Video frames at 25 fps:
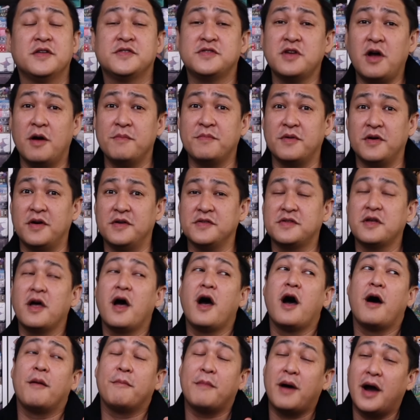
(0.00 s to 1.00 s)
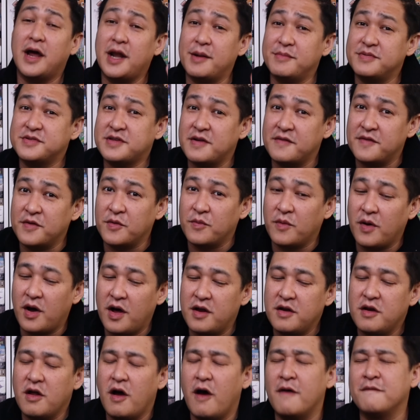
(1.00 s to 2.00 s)
Songbirds, my number
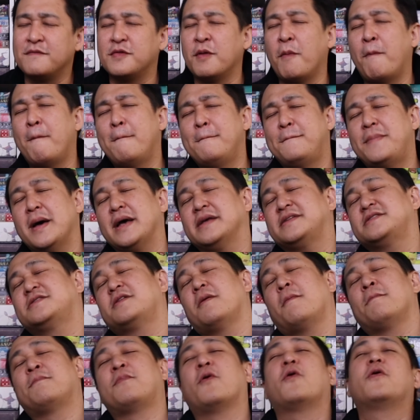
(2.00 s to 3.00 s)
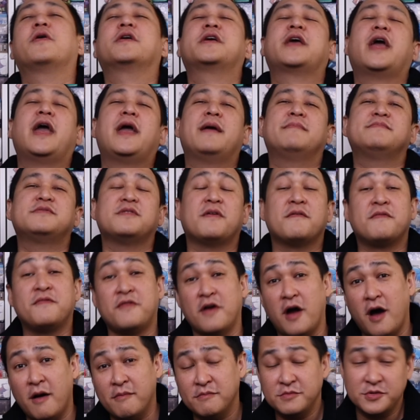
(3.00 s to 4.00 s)
seventy-one of the best board games
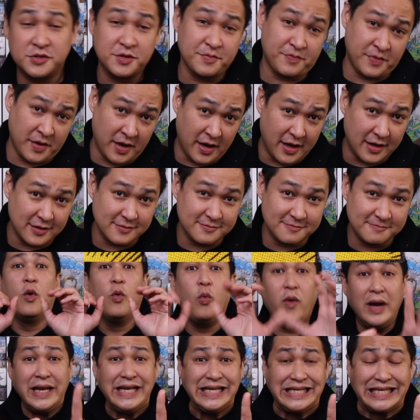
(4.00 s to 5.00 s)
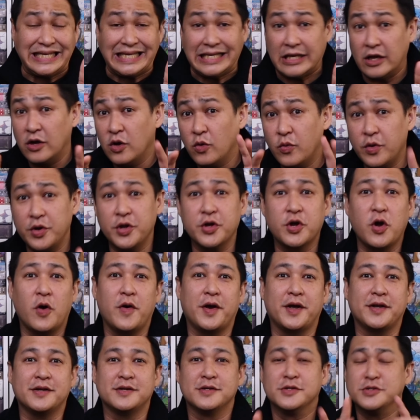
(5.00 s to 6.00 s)
from Japan. Wait, where are you
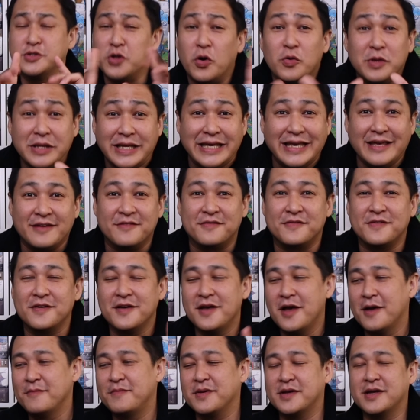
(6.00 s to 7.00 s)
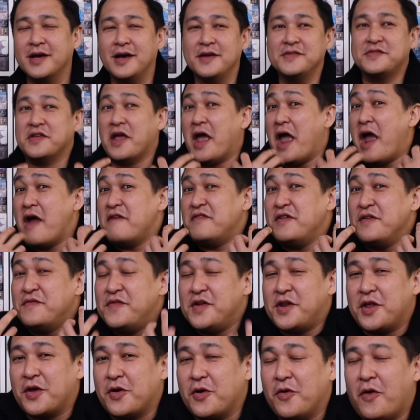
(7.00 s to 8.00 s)
going? Don't leave, because every
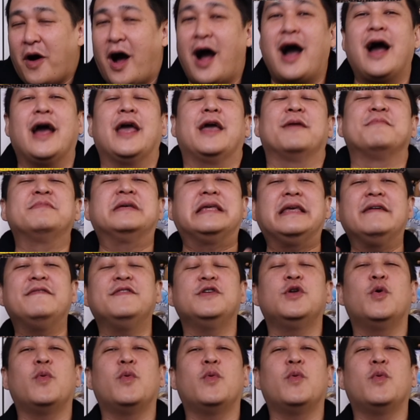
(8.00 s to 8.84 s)
video I am giving